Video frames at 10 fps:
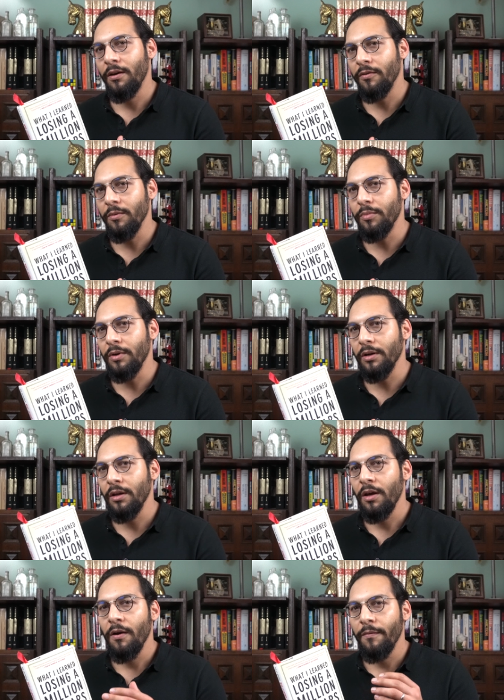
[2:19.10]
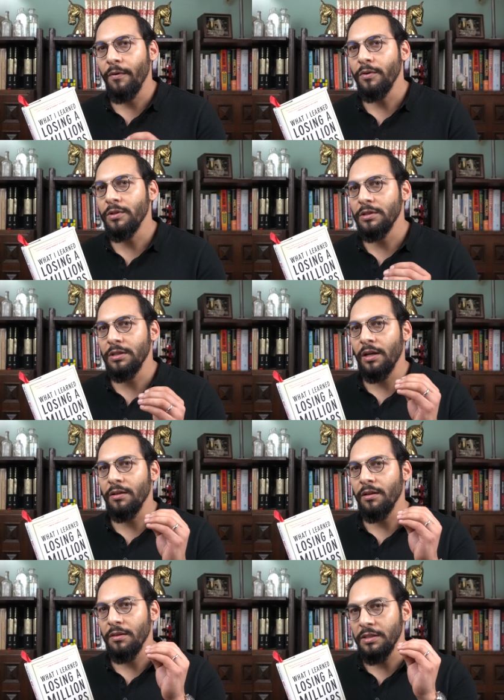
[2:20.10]
of the book focuses
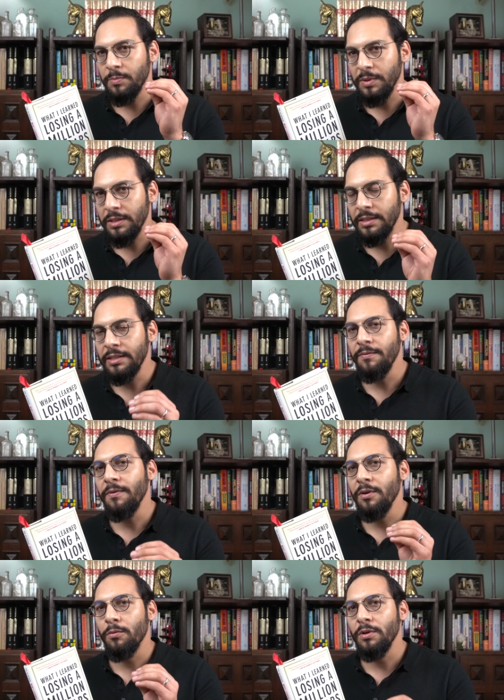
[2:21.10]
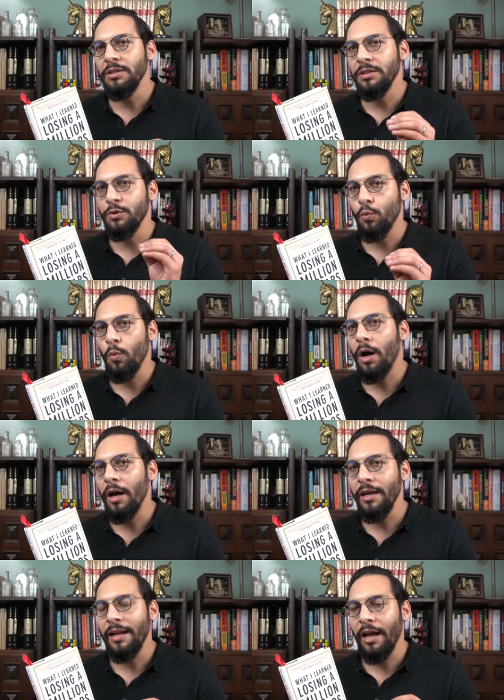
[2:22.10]
on the specific reasons
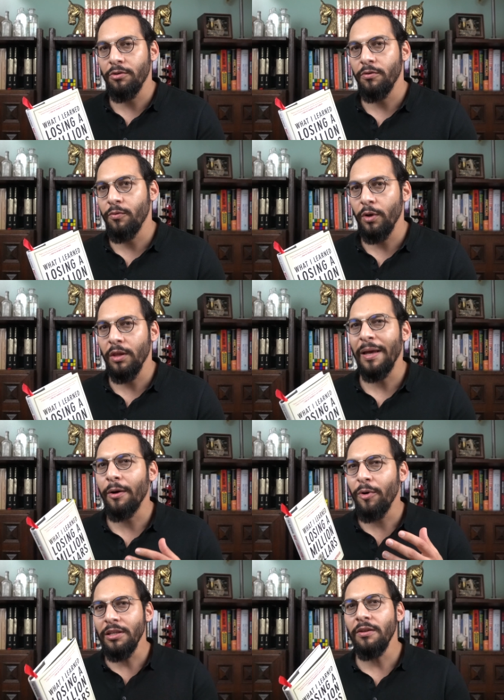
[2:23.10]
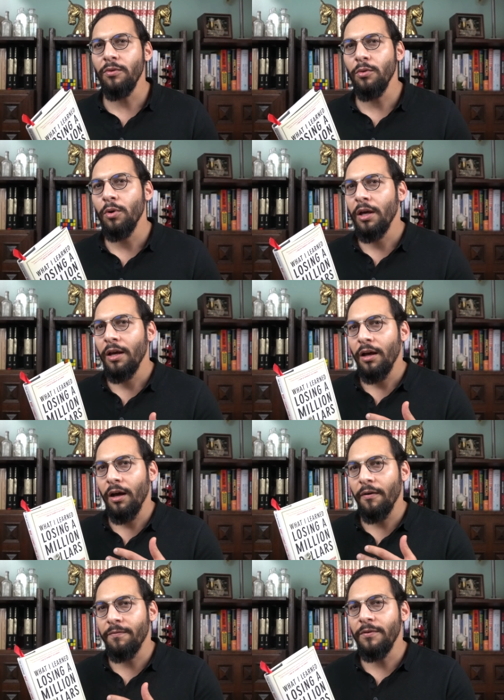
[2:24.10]
why and how to avoid them. And I want to give you
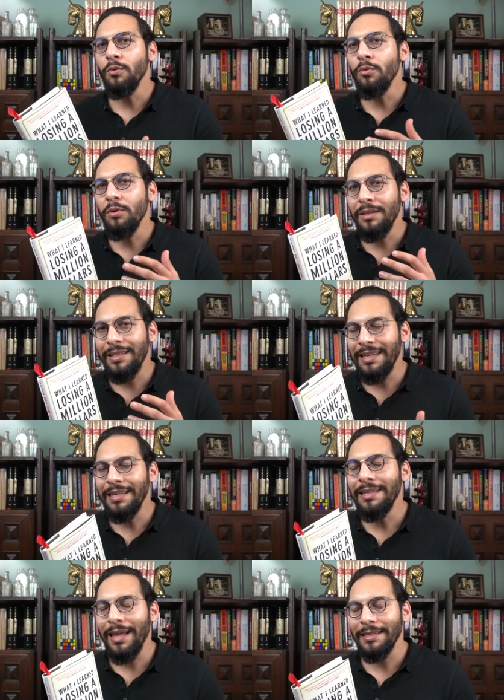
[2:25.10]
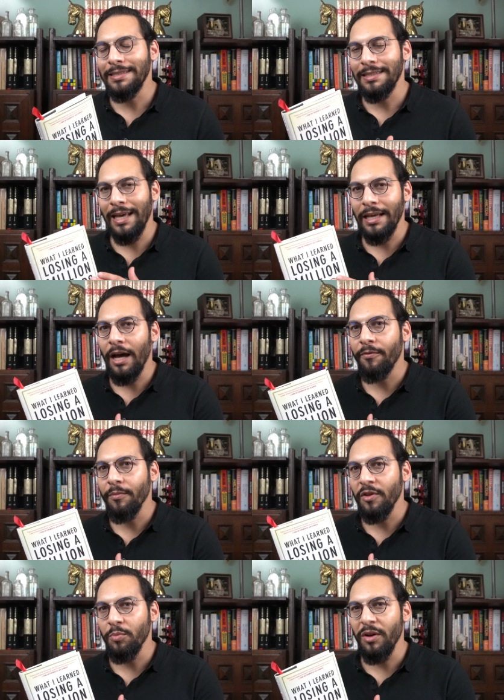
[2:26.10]
a few key lessons that I got from
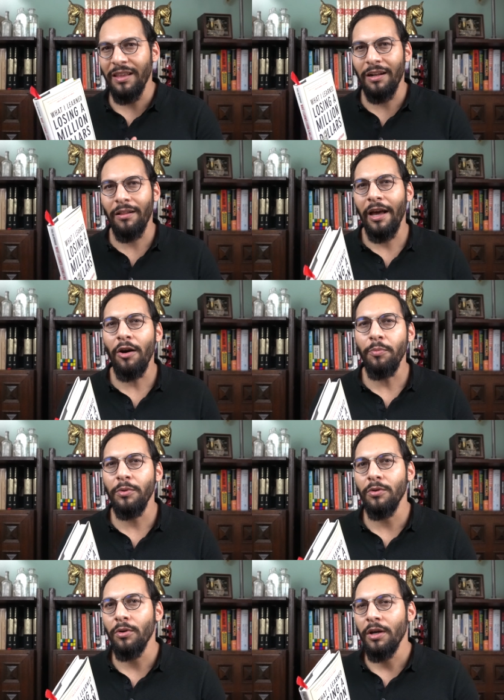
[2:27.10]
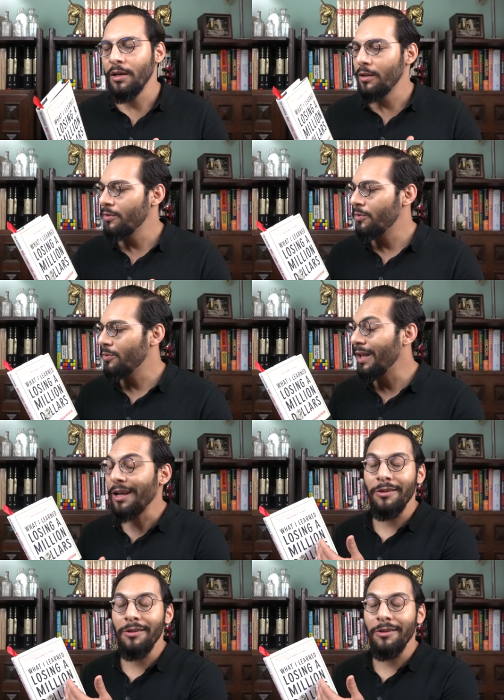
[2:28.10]
this book that'll help you to not